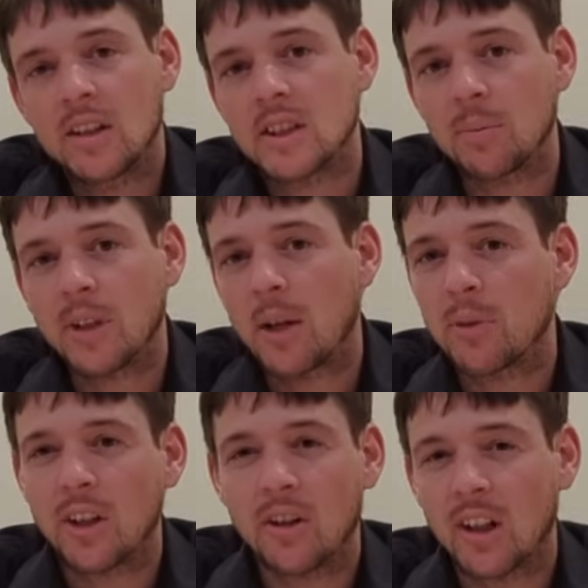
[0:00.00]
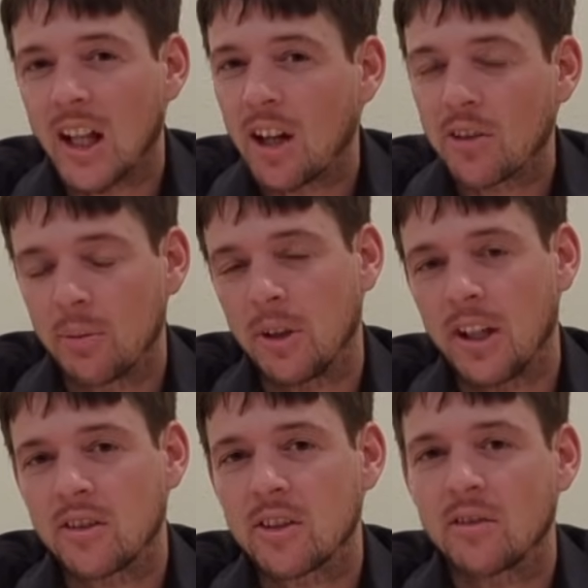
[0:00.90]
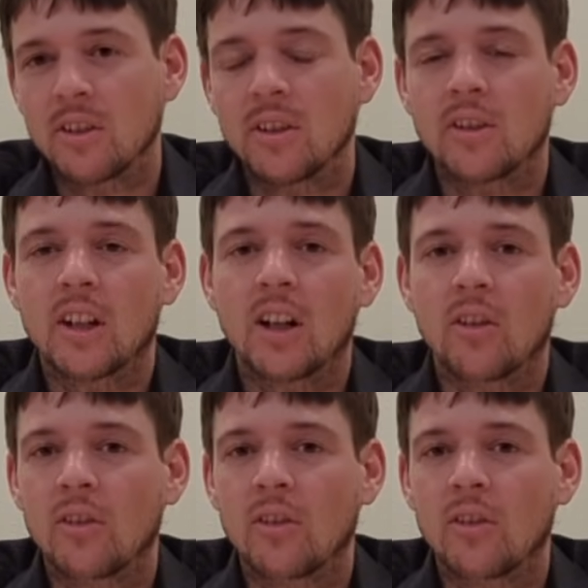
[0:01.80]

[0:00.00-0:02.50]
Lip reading: sometimes they don't allow some of that stuff in their town,